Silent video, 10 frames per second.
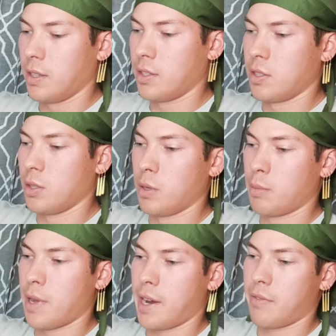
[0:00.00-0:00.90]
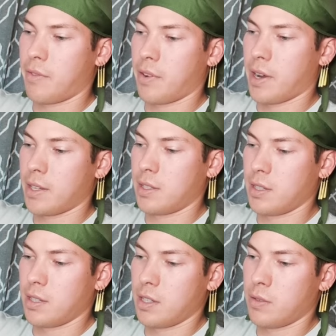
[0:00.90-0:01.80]
this is the one pack I forgot to.
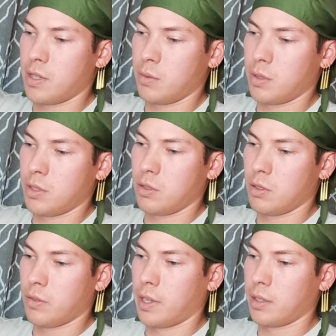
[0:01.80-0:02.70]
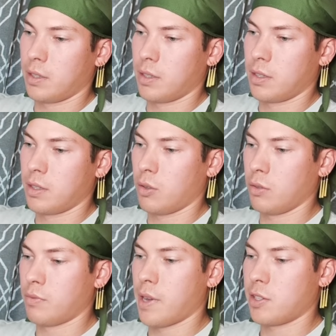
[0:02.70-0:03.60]
You know what? We'll just do the regular old
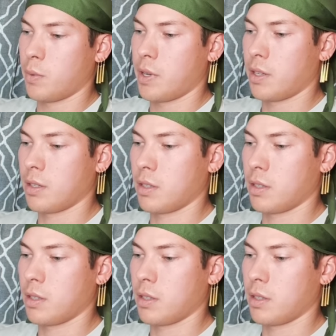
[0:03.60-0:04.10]
fashioned way.